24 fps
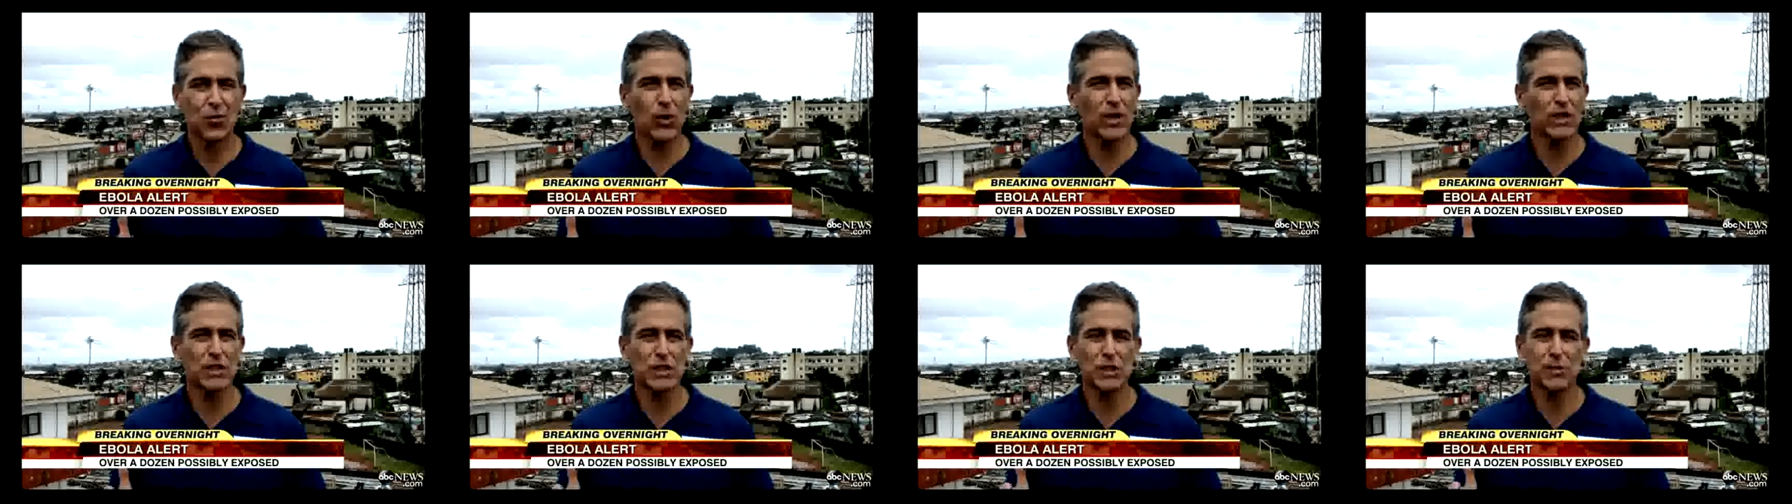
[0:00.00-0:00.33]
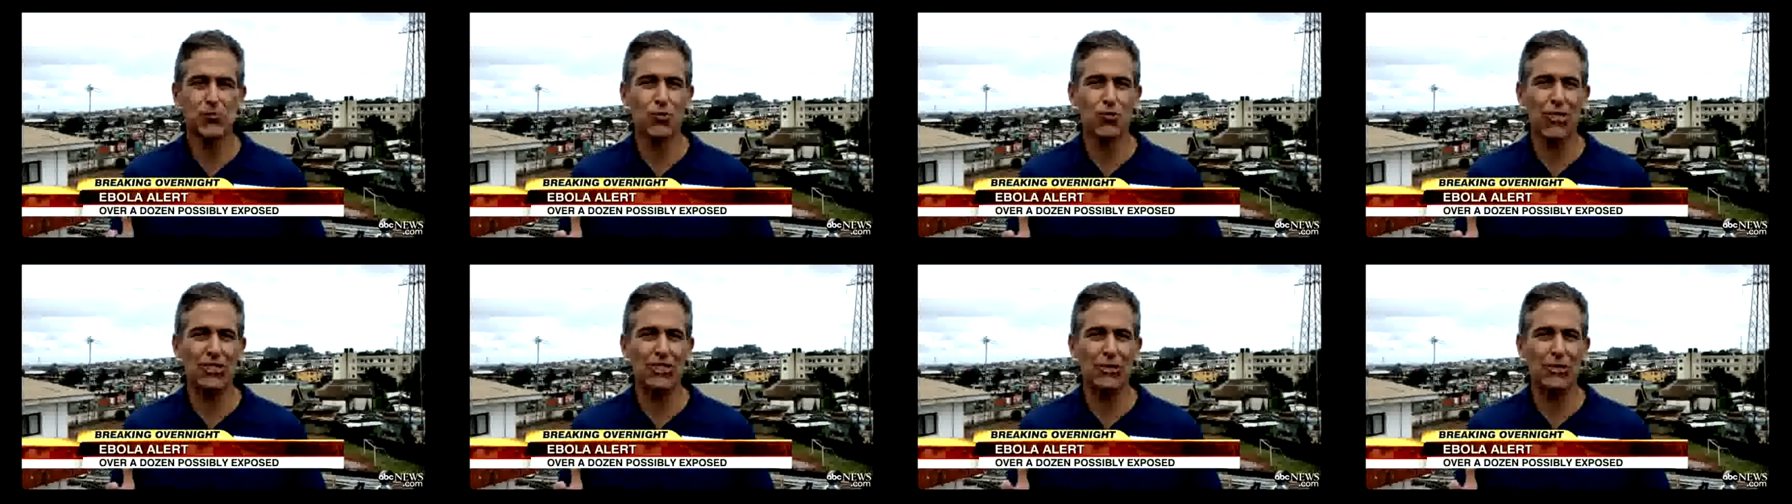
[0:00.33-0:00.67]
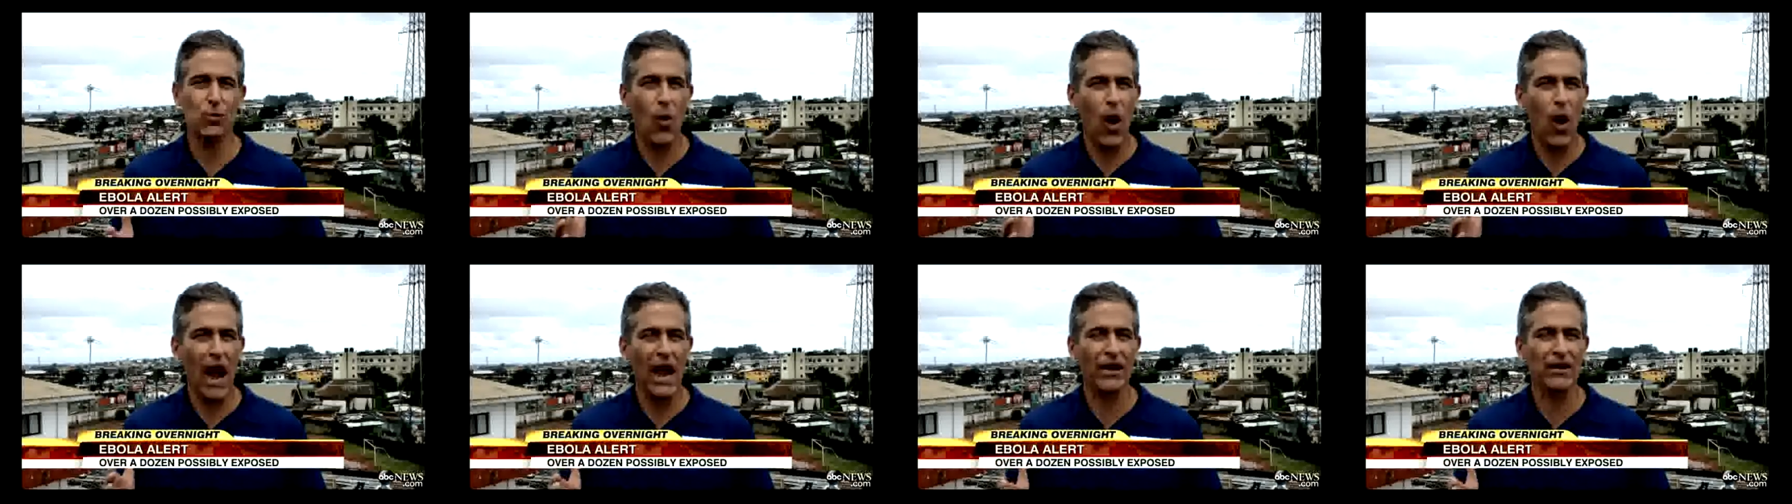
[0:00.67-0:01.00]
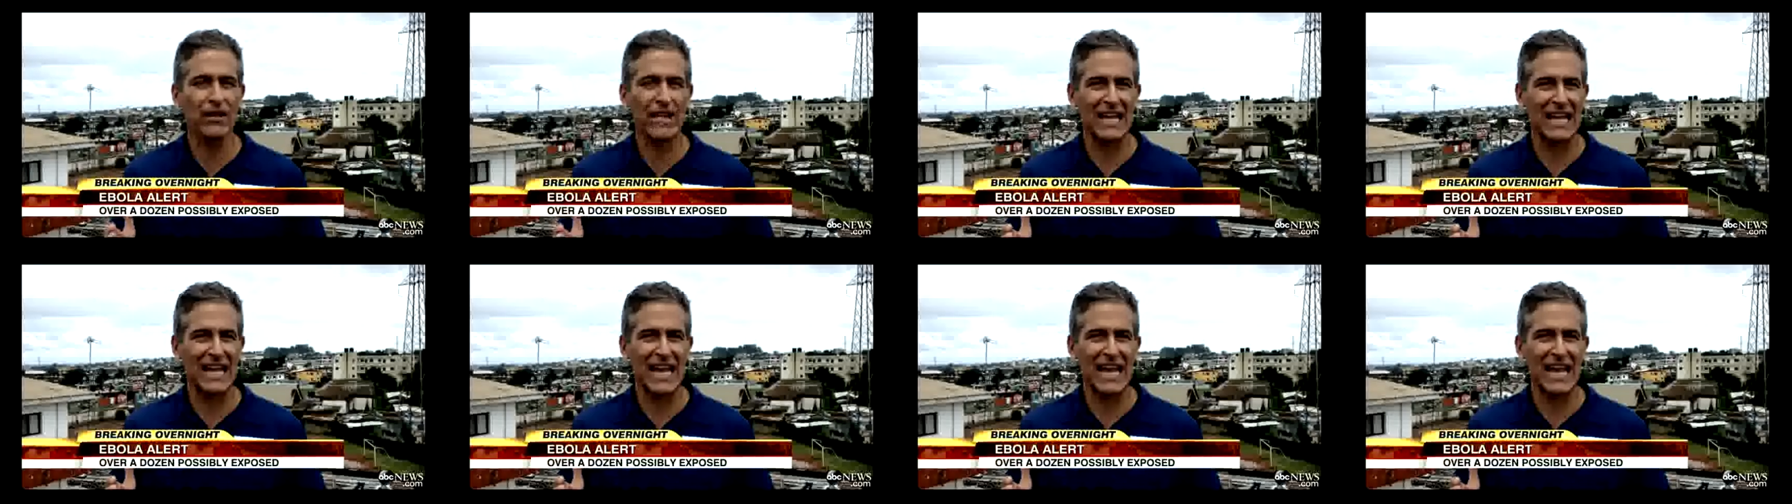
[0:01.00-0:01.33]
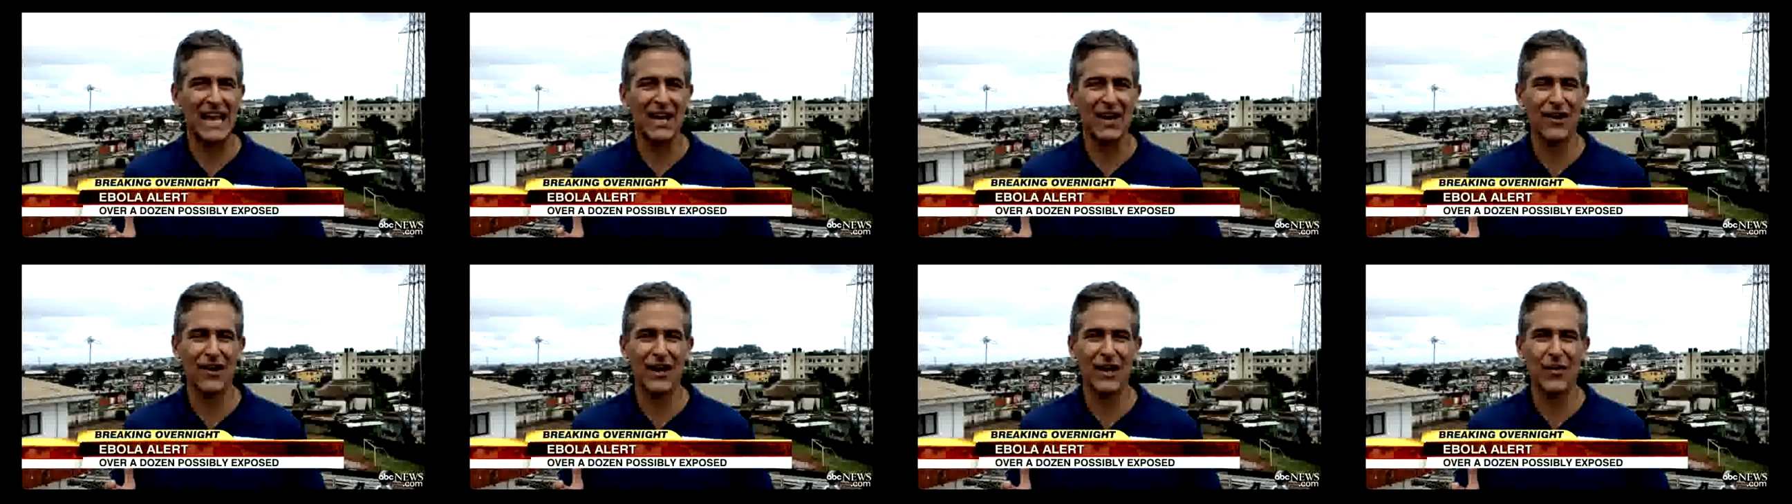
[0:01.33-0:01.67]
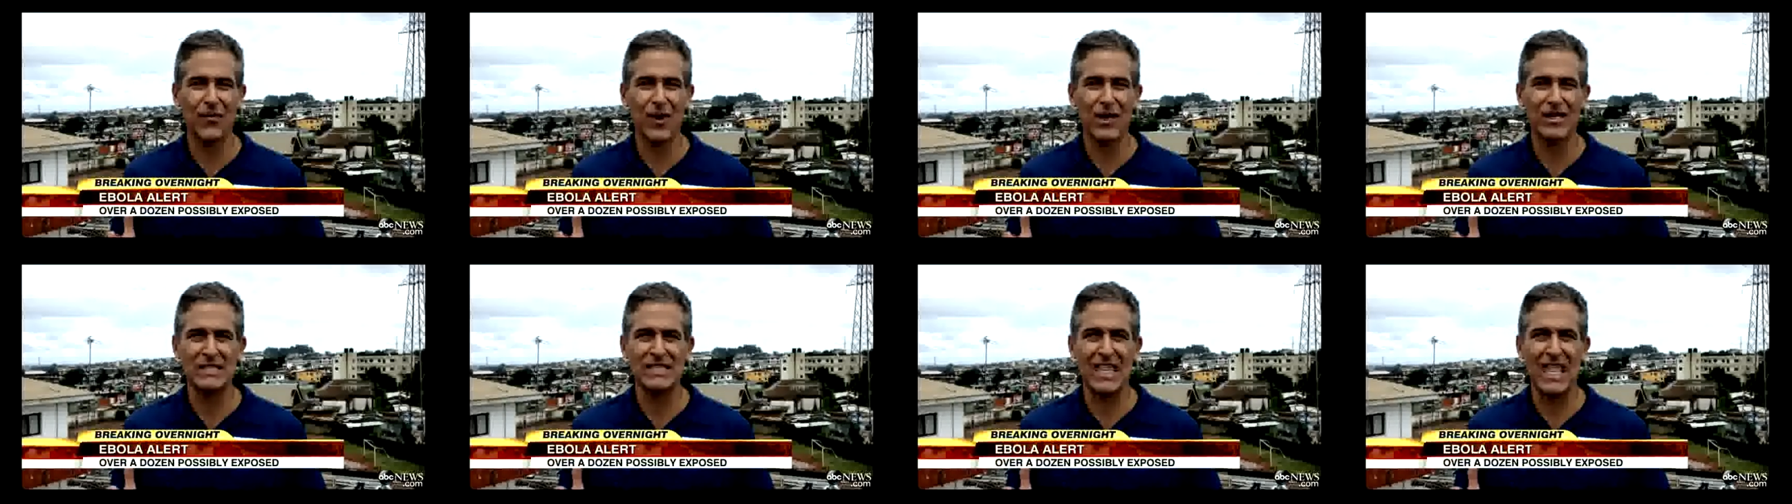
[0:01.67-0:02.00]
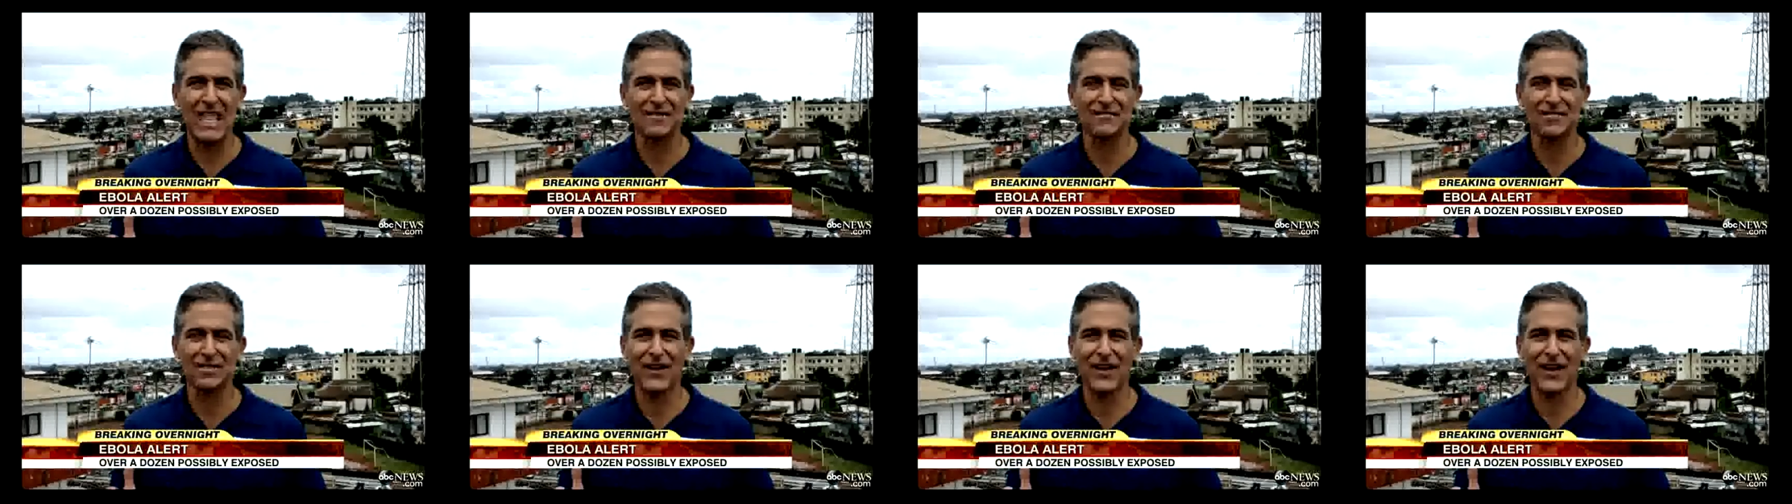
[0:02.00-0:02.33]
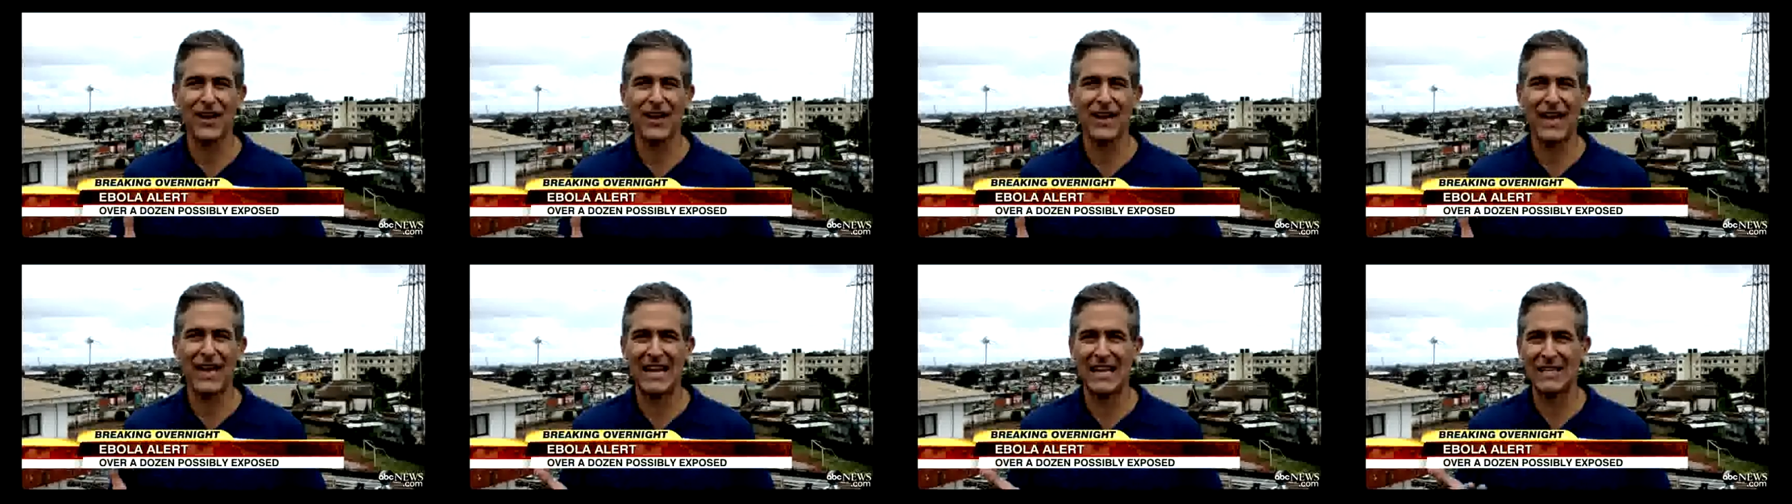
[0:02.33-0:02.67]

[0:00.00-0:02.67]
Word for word: deadly virus that we know of,